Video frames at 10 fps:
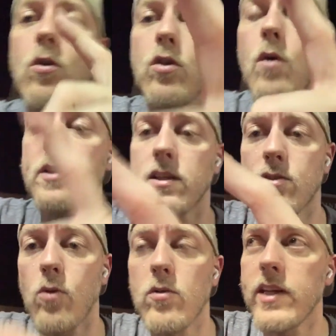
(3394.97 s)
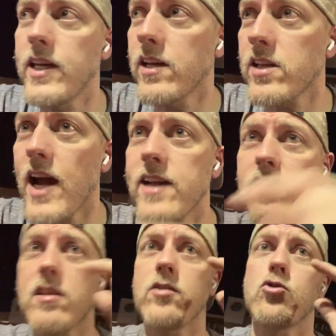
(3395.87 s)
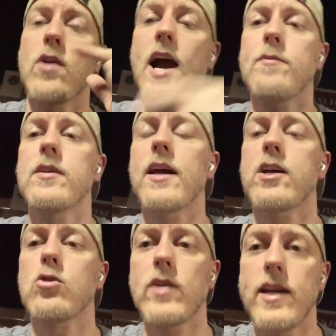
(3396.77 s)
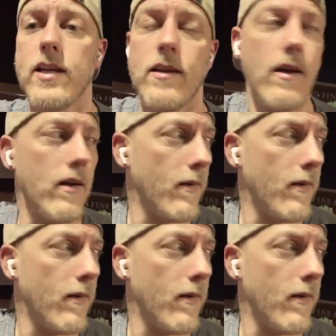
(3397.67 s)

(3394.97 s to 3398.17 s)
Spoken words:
you don't know what the Throne League is, guys, it's a draft that I created.